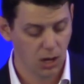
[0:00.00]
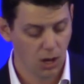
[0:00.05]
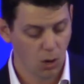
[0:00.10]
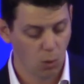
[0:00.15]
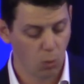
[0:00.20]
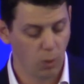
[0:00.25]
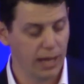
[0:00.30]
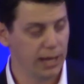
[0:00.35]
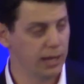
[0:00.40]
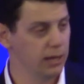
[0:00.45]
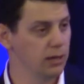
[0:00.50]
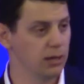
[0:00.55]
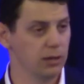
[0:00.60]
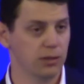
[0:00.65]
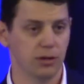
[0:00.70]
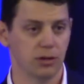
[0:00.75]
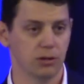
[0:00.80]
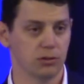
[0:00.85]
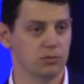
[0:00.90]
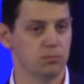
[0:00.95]
when
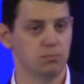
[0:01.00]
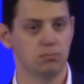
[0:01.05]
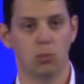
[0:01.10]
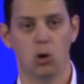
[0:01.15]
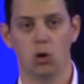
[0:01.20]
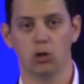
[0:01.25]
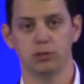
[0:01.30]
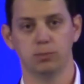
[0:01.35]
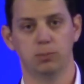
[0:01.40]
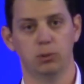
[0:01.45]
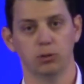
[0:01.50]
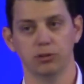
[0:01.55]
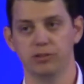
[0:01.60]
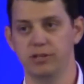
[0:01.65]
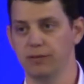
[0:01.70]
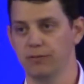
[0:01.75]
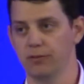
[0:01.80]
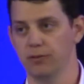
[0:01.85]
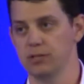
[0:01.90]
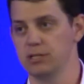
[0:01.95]
there's multiple
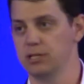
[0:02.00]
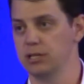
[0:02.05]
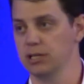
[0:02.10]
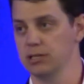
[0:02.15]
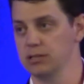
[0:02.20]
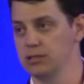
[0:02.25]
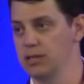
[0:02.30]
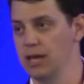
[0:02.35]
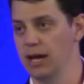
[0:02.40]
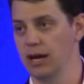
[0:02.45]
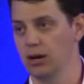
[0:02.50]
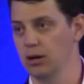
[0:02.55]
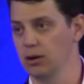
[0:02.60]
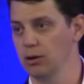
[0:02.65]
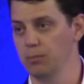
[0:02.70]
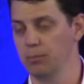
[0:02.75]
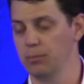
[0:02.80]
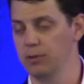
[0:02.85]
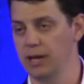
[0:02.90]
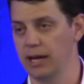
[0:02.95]
differences
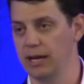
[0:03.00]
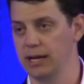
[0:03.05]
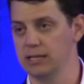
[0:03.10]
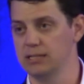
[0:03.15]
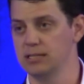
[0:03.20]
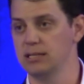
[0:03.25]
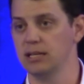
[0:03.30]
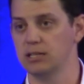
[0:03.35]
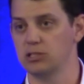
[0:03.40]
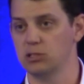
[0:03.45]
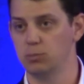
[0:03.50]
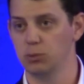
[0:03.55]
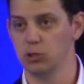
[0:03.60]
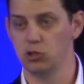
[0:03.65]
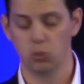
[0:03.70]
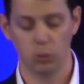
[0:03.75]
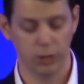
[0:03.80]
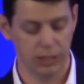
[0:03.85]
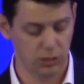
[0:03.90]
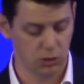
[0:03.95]
that exist
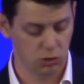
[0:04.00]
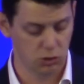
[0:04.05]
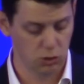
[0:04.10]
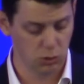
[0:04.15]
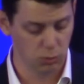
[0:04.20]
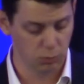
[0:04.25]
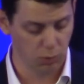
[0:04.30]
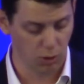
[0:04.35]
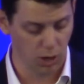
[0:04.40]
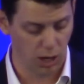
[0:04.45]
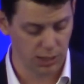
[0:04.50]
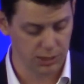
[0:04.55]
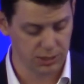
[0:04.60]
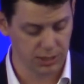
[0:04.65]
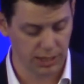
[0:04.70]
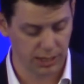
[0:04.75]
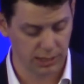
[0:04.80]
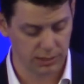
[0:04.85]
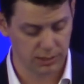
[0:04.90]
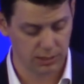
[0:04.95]
between the two
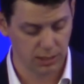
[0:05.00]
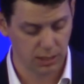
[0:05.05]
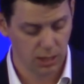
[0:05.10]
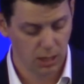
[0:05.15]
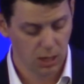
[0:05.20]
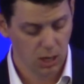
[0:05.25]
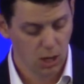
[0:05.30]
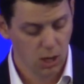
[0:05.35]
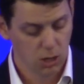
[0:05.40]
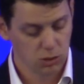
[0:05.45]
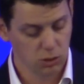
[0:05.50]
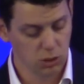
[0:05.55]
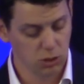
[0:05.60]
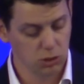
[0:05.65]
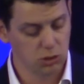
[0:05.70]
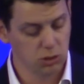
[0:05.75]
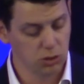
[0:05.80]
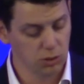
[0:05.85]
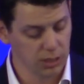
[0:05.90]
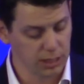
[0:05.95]
projects. So to
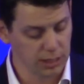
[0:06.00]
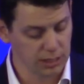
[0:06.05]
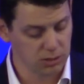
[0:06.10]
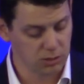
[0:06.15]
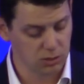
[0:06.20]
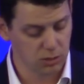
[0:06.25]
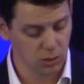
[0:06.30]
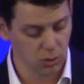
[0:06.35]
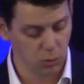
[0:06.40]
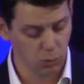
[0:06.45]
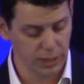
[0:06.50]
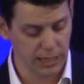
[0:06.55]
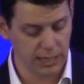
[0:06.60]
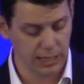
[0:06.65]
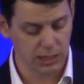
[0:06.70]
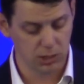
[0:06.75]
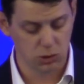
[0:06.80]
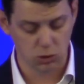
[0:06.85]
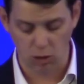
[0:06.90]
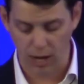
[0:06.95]
do this,
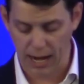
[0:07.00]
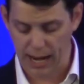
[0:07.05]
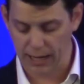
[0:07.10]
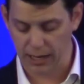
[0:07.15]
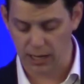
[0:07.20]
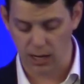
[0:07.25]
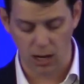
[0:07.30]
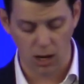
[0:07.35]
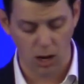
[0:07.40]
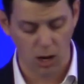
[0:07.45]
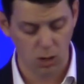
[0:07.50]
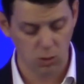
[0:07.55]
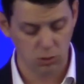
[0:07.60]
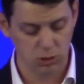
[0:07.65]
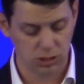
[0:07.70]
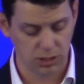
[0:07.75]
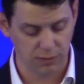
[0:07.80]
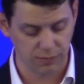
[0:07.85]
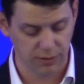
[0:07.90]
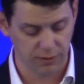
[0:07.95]
we track a
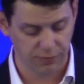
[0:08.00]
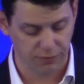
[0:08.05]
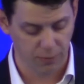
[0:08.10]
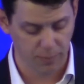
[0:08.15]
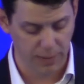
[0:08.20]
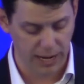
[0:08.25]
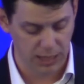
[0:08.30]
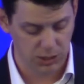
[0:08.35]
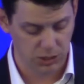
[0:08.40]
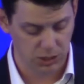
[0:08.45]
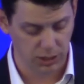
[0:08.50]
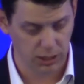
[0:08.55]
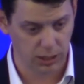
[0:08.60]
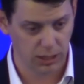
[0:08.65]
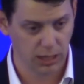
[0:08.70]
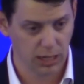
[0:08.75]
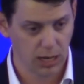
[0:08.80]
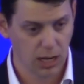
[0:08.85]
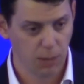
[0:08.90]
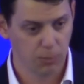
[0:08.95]
host of information
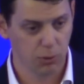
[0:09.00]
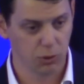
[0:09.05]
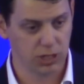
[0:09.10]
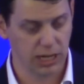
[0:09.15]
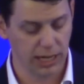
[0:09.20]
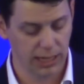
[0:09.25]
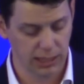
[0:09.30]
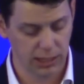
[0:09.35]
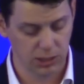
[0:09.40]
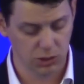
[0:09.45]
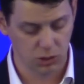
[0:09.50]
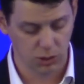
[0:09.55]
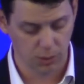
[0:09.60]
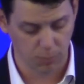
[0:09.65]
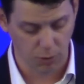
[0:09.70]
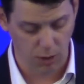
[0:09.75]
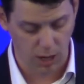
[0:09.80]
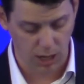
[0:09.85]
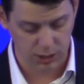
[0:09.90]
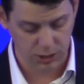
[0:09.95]
pertaining to the
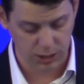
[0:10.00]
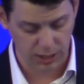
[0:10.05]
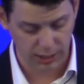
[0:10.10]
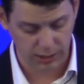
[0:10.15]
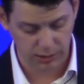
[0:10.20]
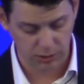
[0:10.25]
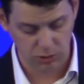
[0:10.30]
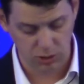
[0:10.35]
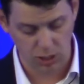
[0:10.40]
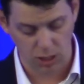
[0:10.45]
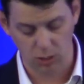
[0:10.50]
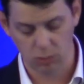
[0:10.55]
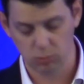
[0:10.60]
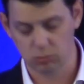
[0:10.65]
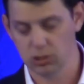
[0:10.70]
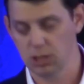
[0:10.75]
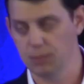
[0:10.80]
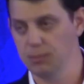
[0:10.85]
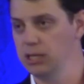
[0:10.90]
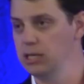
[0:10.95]
project. So
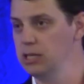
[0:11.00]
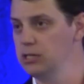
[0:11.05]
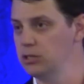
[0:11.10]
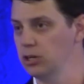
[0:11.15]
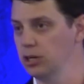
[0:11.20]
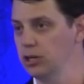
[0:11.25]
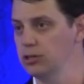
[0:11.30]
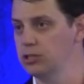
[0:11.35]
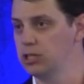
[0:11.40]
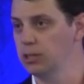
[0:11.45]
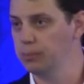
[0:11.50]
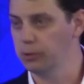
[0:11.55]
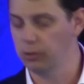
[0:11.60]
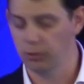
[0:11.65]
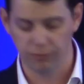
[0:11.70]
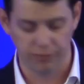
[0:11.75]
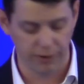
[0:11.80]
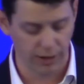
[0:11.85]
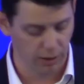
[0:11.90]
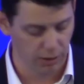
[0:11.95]
some of these are your
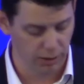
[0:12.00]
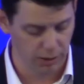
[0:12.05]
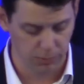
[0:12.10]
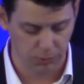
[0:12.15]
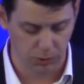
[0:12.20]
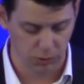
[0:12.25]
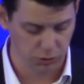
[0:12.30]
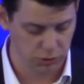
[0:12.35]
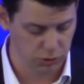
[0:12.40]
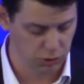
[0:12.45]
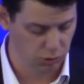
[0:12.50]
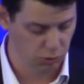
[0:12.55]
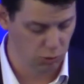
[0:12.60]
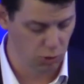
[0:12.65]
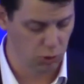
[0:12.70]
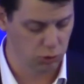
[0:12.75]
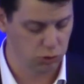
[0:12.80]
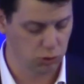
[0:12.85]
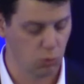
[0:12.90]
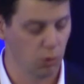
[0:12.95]
typical variables, your
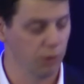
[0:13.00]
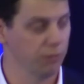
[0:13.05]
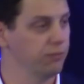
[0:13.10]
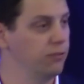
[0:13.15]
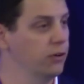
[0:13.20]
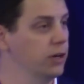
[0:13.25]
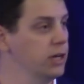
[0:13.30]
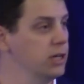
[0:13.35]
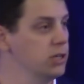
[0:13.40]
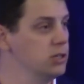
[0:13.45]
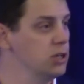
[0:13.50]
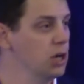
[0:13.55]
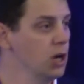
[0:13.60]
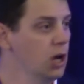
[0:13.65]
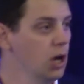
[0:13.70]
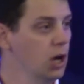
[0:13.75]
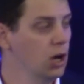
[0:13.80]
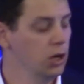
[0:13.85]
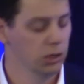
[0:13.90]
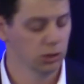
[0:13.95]
gross square footage,
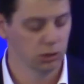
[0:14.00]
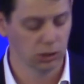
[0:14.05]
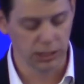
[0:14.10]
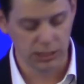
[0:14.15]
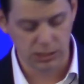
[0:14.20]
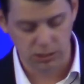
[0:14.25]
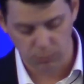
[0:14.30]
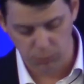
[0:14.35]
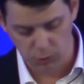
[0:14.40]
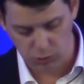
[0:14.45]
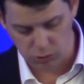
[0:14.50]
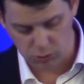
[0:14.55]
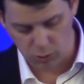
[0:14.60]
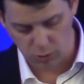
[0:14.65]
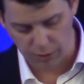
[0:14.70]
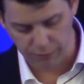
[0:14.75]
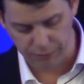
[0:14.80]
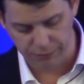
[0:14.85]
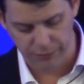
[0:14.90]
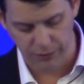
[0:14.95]
your leasable
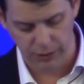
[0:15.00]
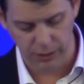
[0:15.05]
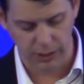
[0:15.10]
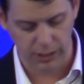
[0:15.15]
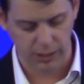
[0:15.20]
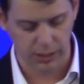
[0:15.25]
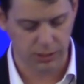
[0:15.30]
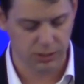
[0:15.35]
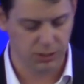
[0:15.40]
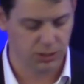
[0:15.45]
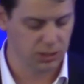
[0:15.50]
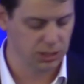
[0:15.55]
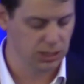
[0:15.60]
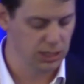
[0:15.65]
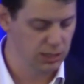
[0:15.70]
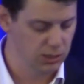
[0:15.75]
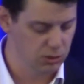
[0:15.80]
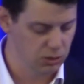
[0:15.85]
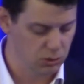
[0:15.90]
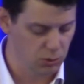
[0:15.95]
square footage,
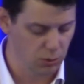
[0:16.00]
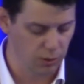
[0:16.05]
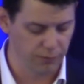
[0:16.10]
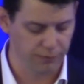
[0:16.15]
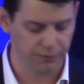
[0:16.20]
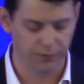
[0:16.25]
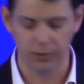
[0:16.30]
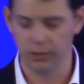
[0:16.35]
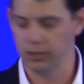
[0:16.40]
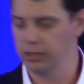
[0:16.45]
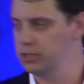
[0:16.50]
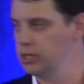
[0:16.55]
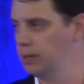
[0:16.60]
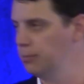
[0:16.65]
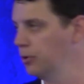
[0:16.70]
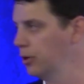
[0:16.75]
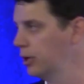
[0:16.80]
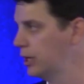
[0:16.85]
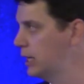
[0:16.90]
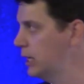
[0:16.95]
skin square footage,
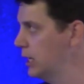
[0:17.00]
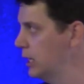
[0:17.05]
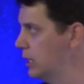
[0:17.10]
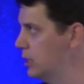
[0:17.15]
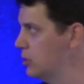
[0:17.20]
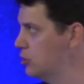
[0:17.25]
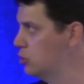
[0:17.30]
number of keys,